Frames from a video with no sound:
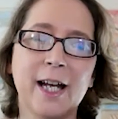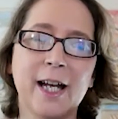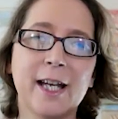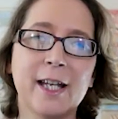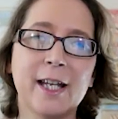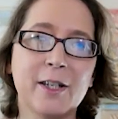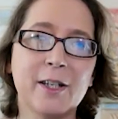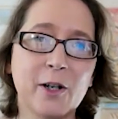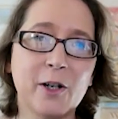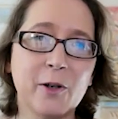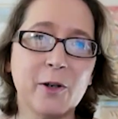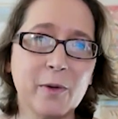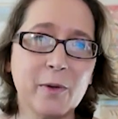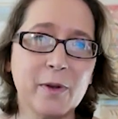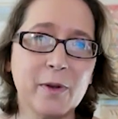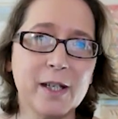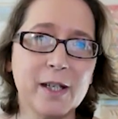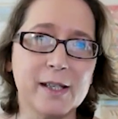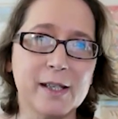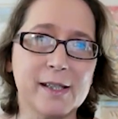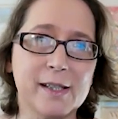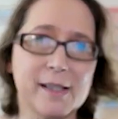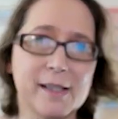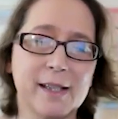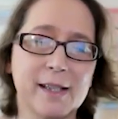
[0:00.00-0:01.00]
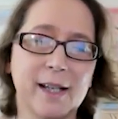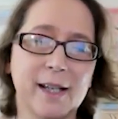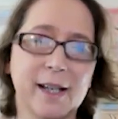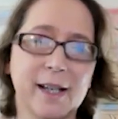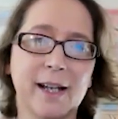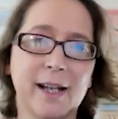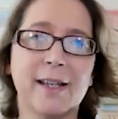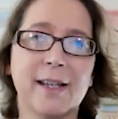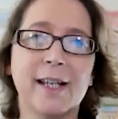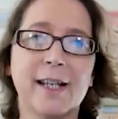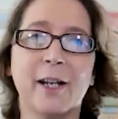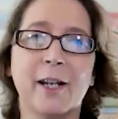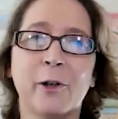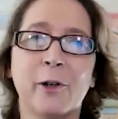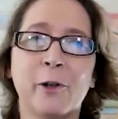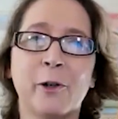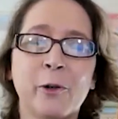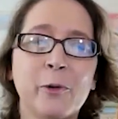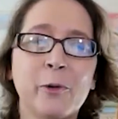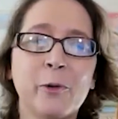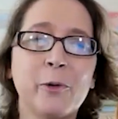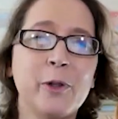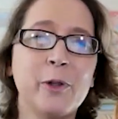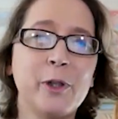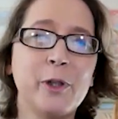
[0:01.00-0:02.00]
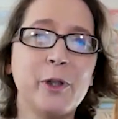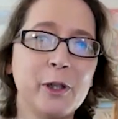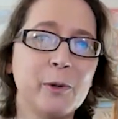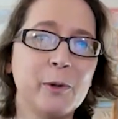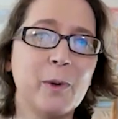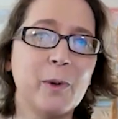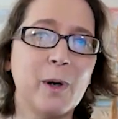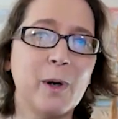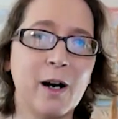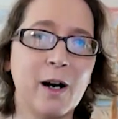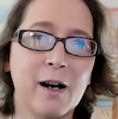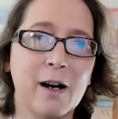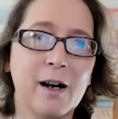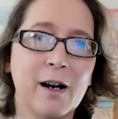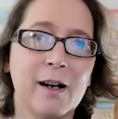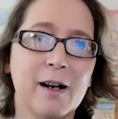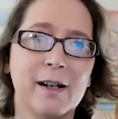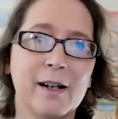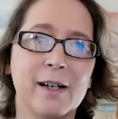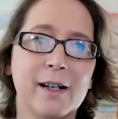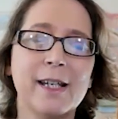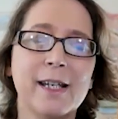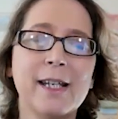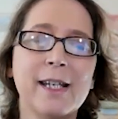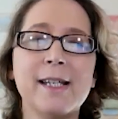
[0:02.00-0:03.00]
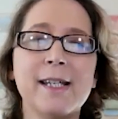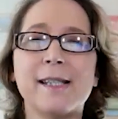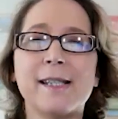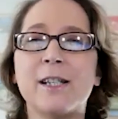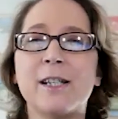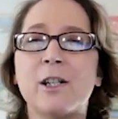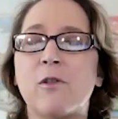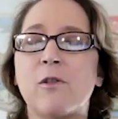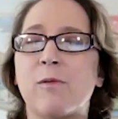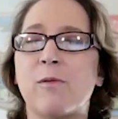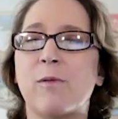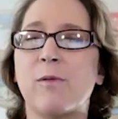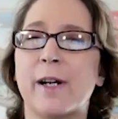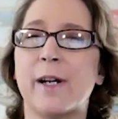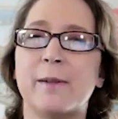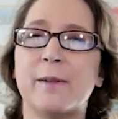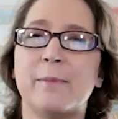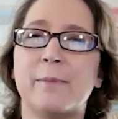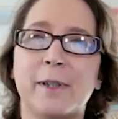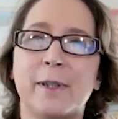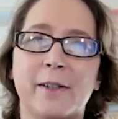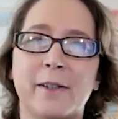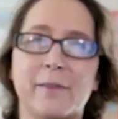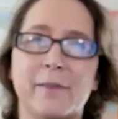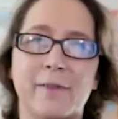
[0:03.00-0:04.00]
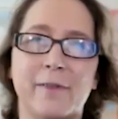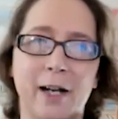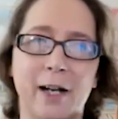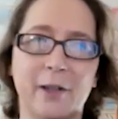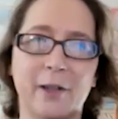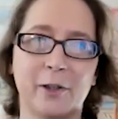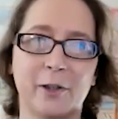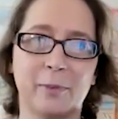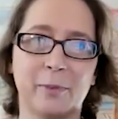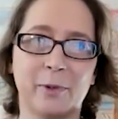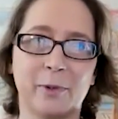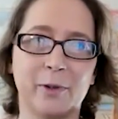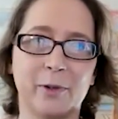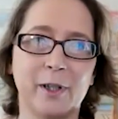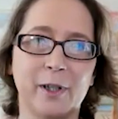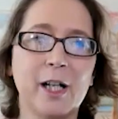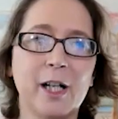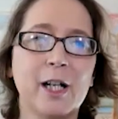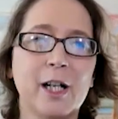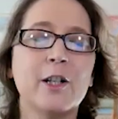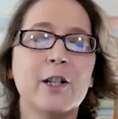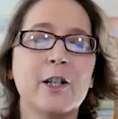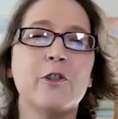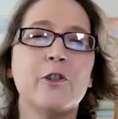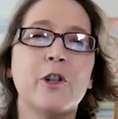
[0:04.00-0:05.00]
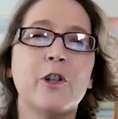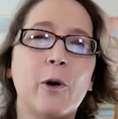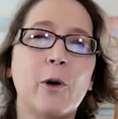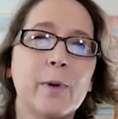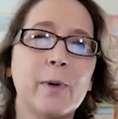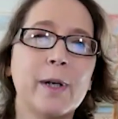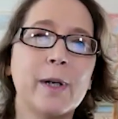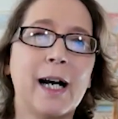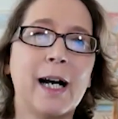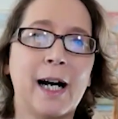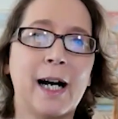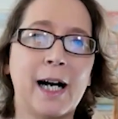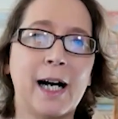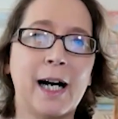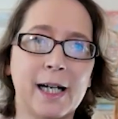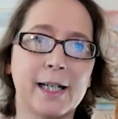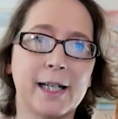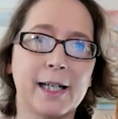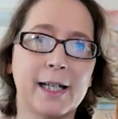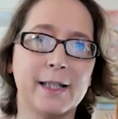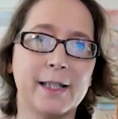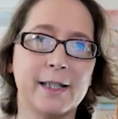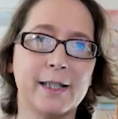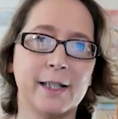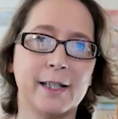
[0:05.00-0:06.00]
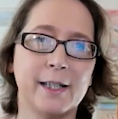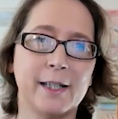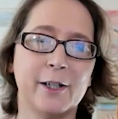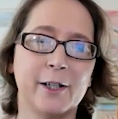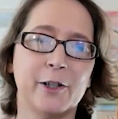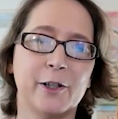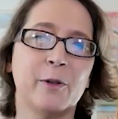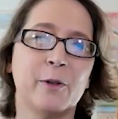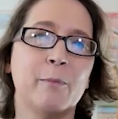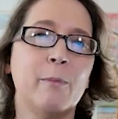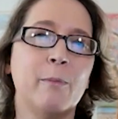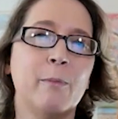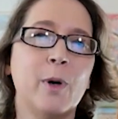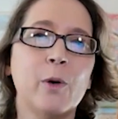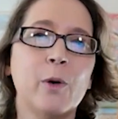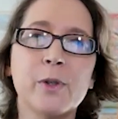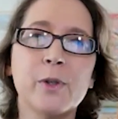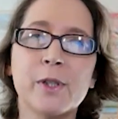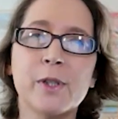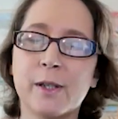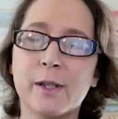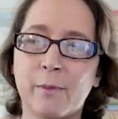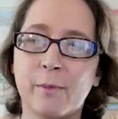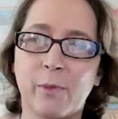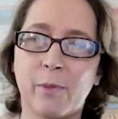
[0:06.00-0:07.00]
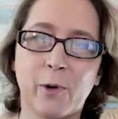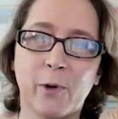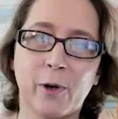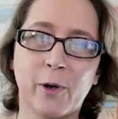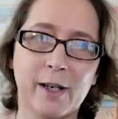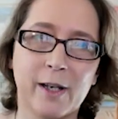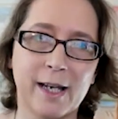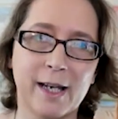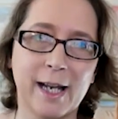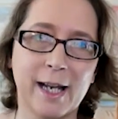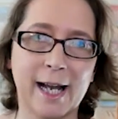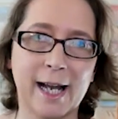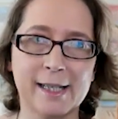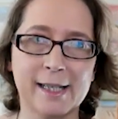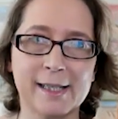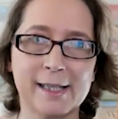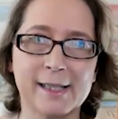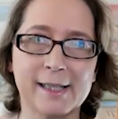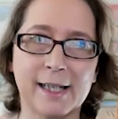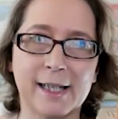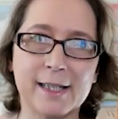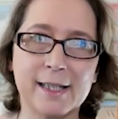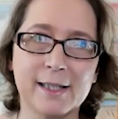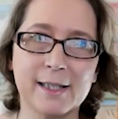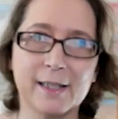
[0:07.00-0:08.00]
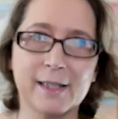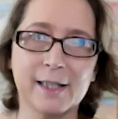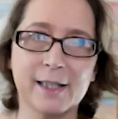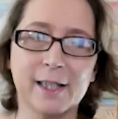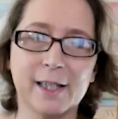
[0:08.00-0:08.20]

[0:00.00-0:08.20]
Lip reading: And know this, that who you are is incredibly valuable. Don't hide your most important asset.